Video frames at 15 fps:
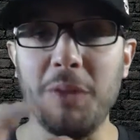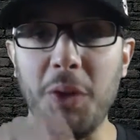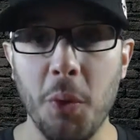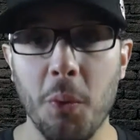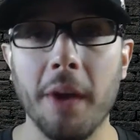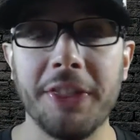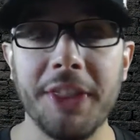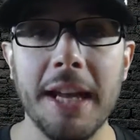
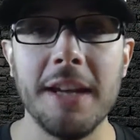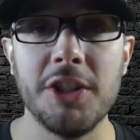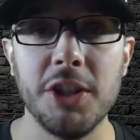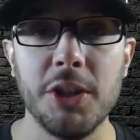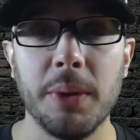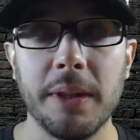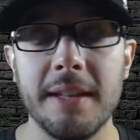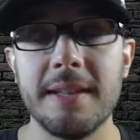What they
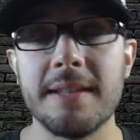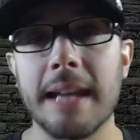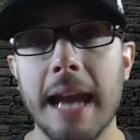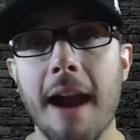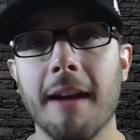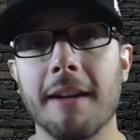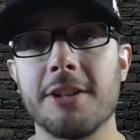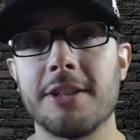do with his
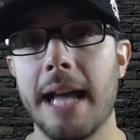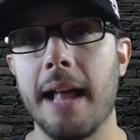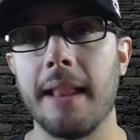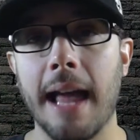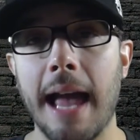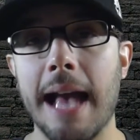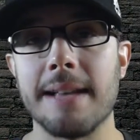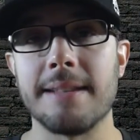character
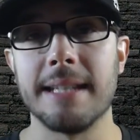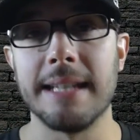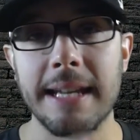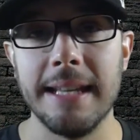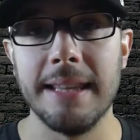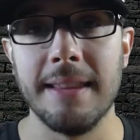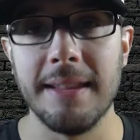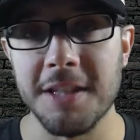Tallahassee
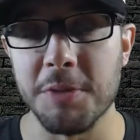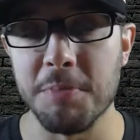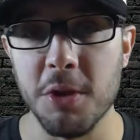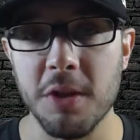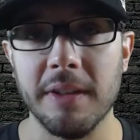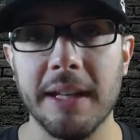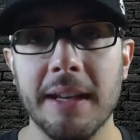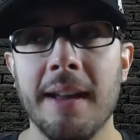in this
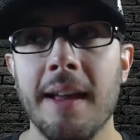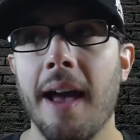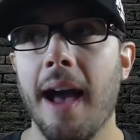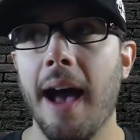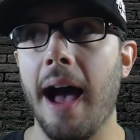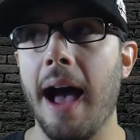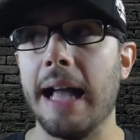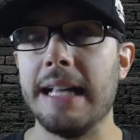movie
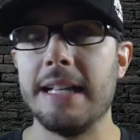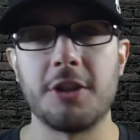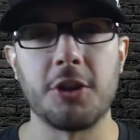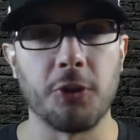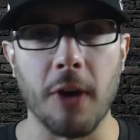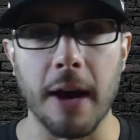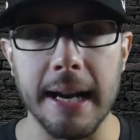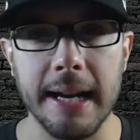is
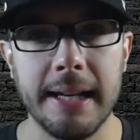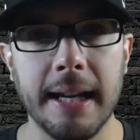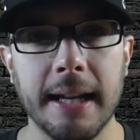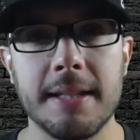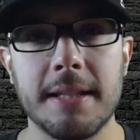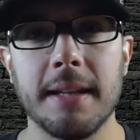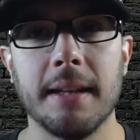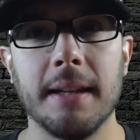great. He
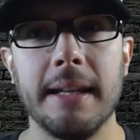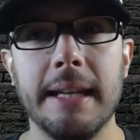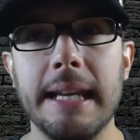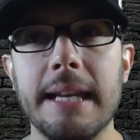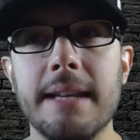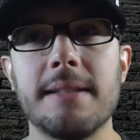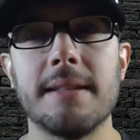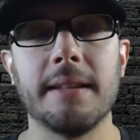gets
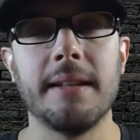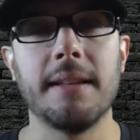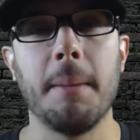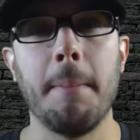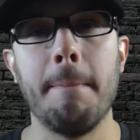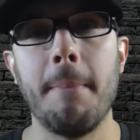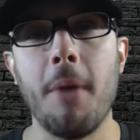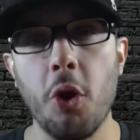easily the
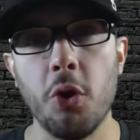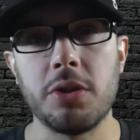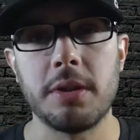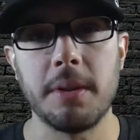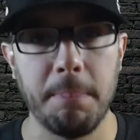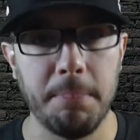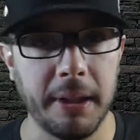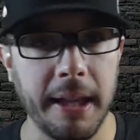
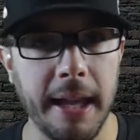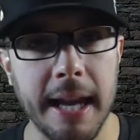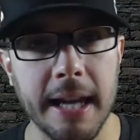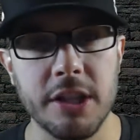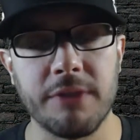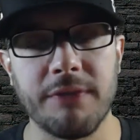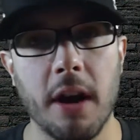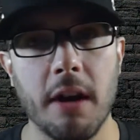most play
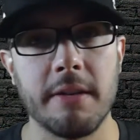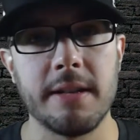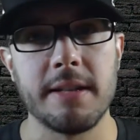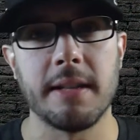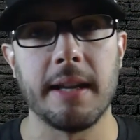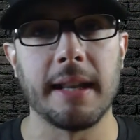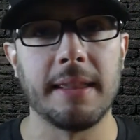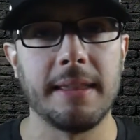as far as
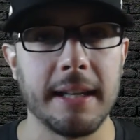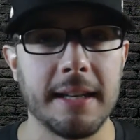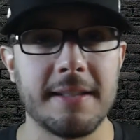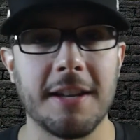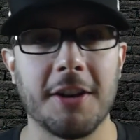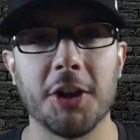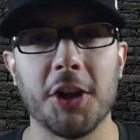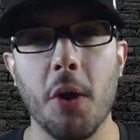like things
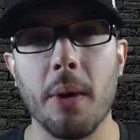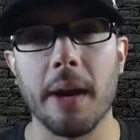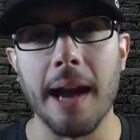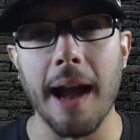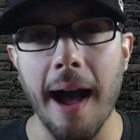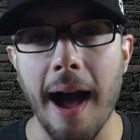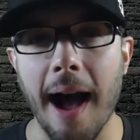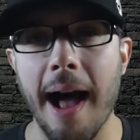that are going
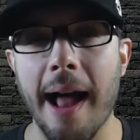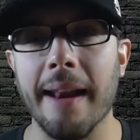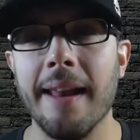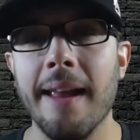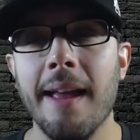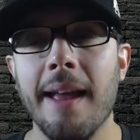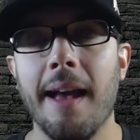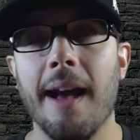on,
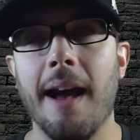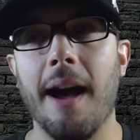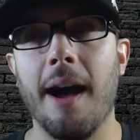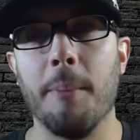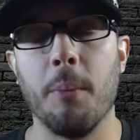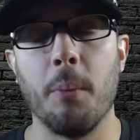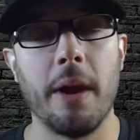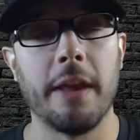
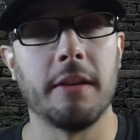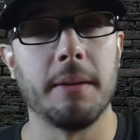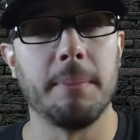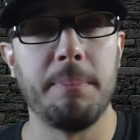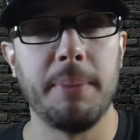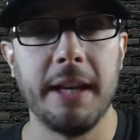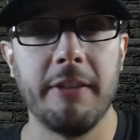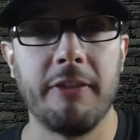whether
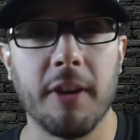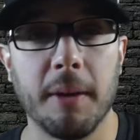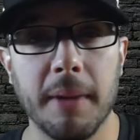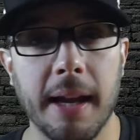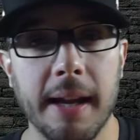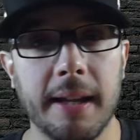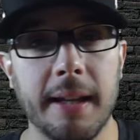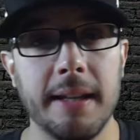it be from
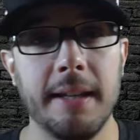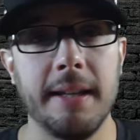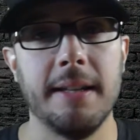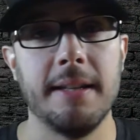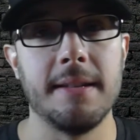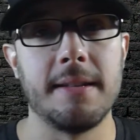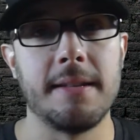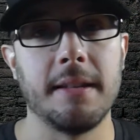like
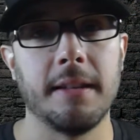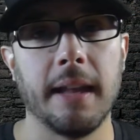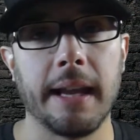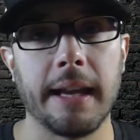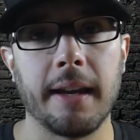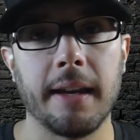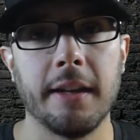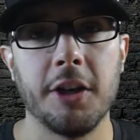his
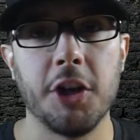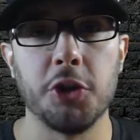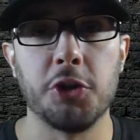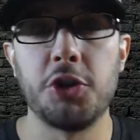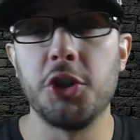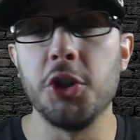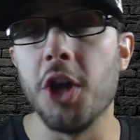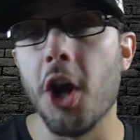like
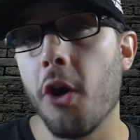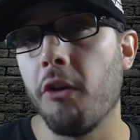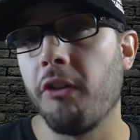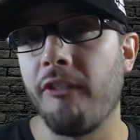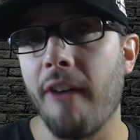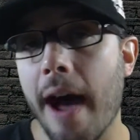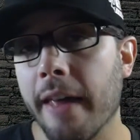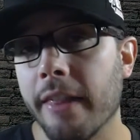pseudo
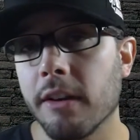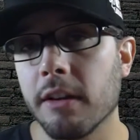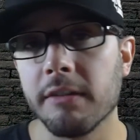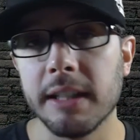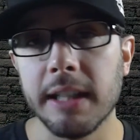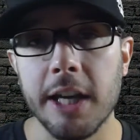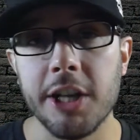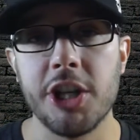father
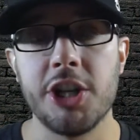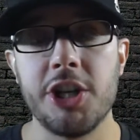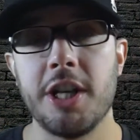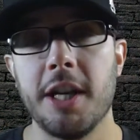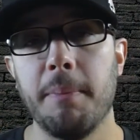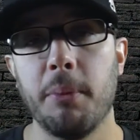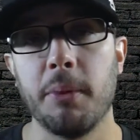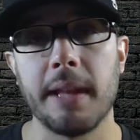
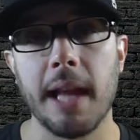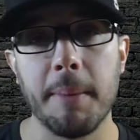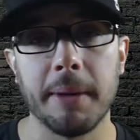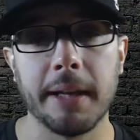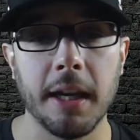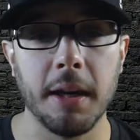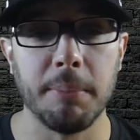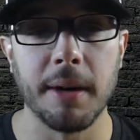relationship with
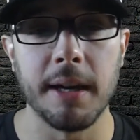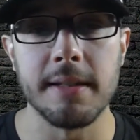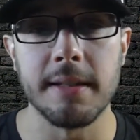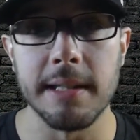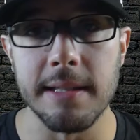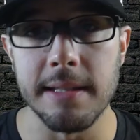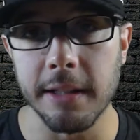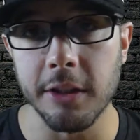Abigail
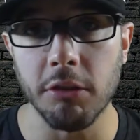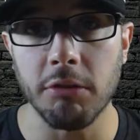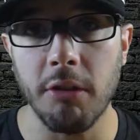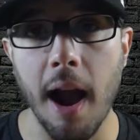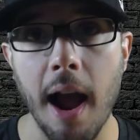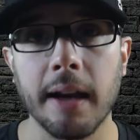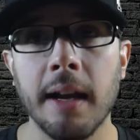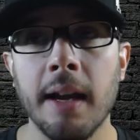Breslin's Little
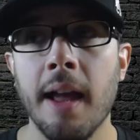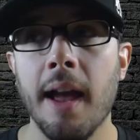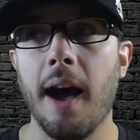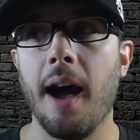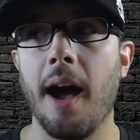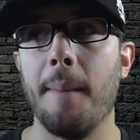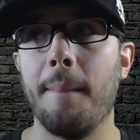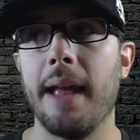Rock,
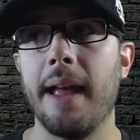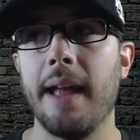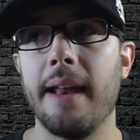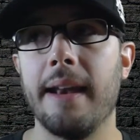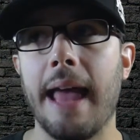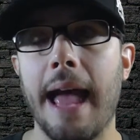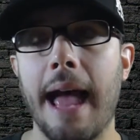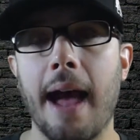
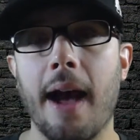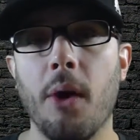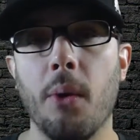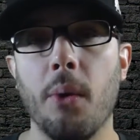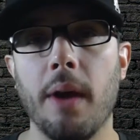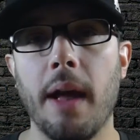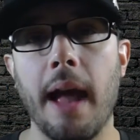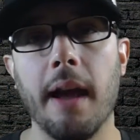and
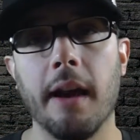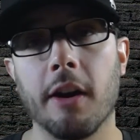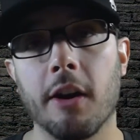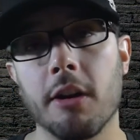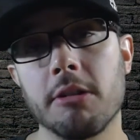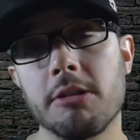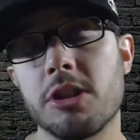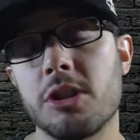how
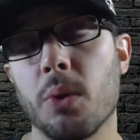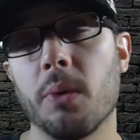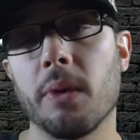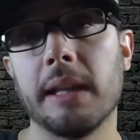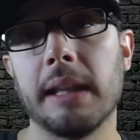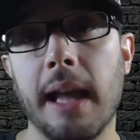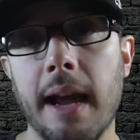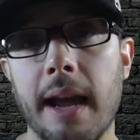her
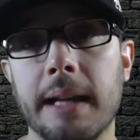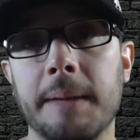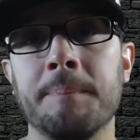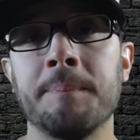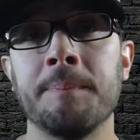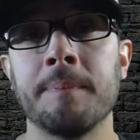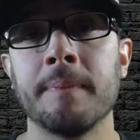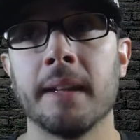storyline
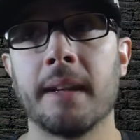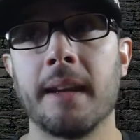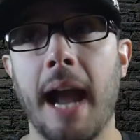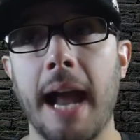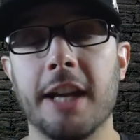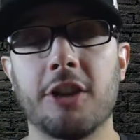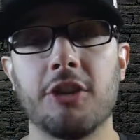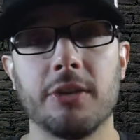
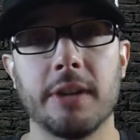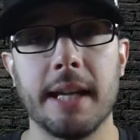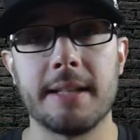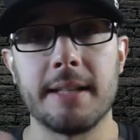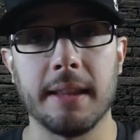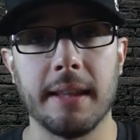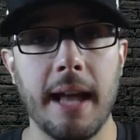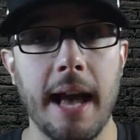kind of creates
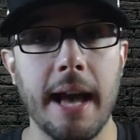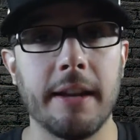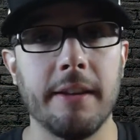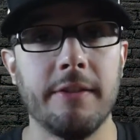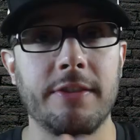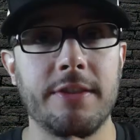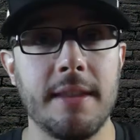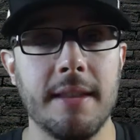a lot
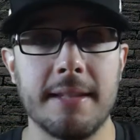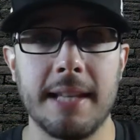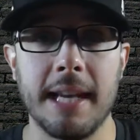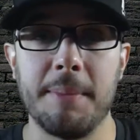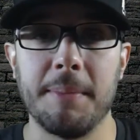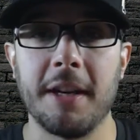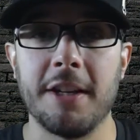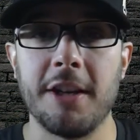of the
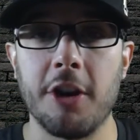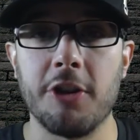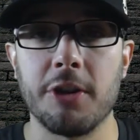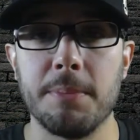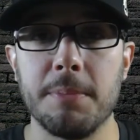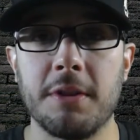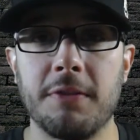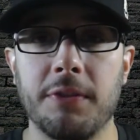same
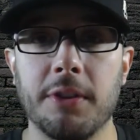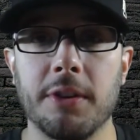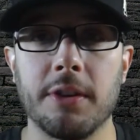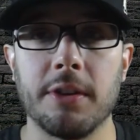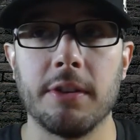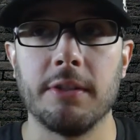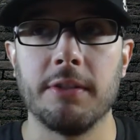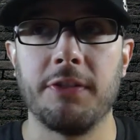conundrums
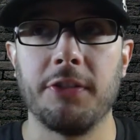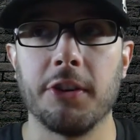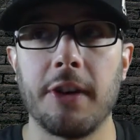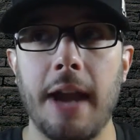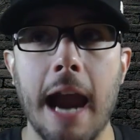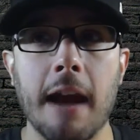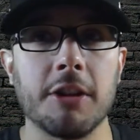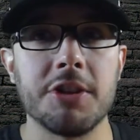for
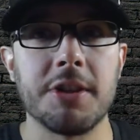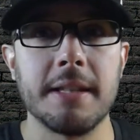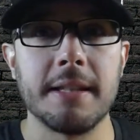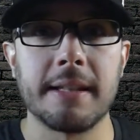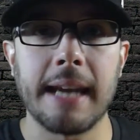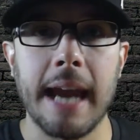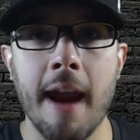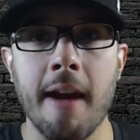
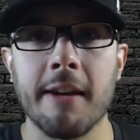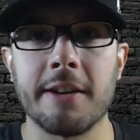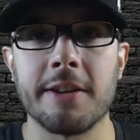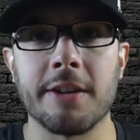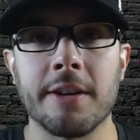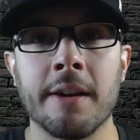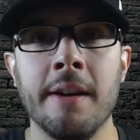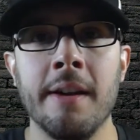Harrelson's
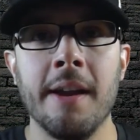character,